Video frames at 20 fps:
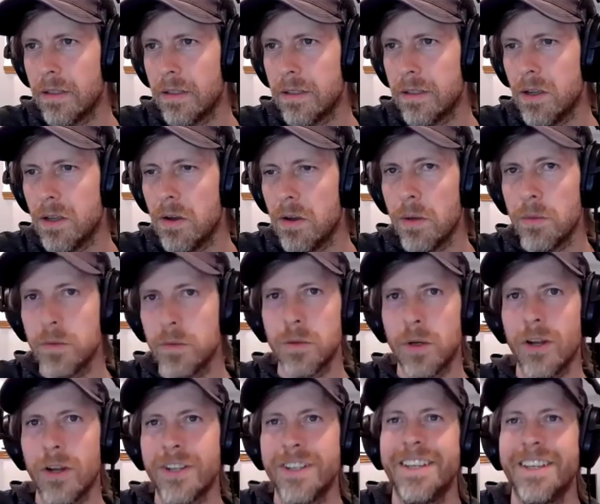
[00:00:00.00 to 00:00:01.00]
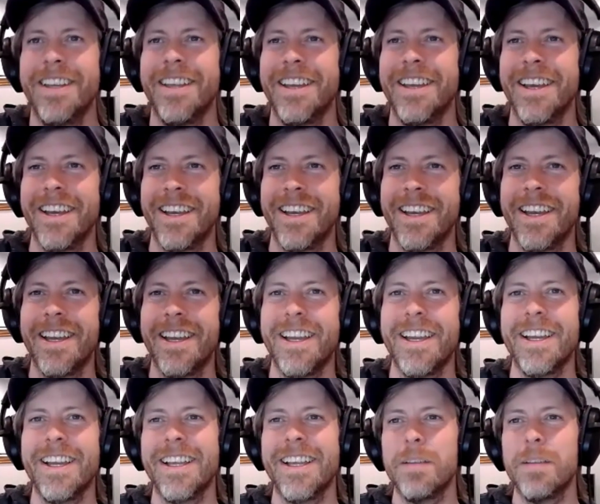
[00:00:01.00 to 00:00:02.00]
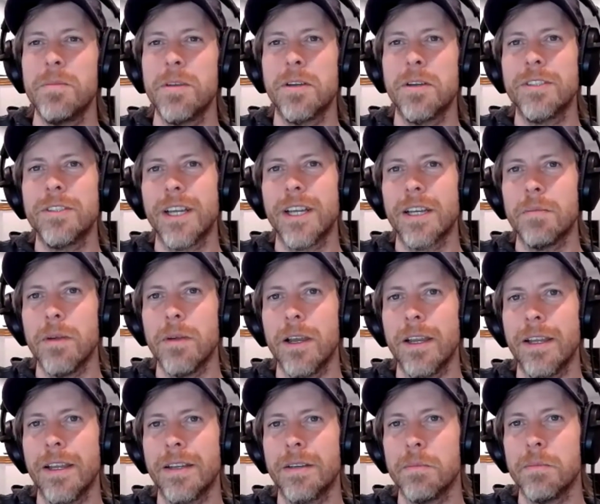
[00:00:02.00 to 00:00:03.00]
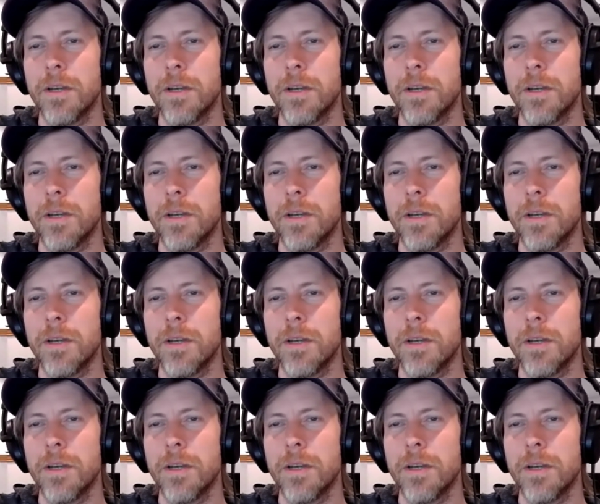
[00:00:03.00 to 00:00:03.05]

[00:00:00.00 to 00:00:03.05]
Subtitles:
No, I was wrong. Let me go check my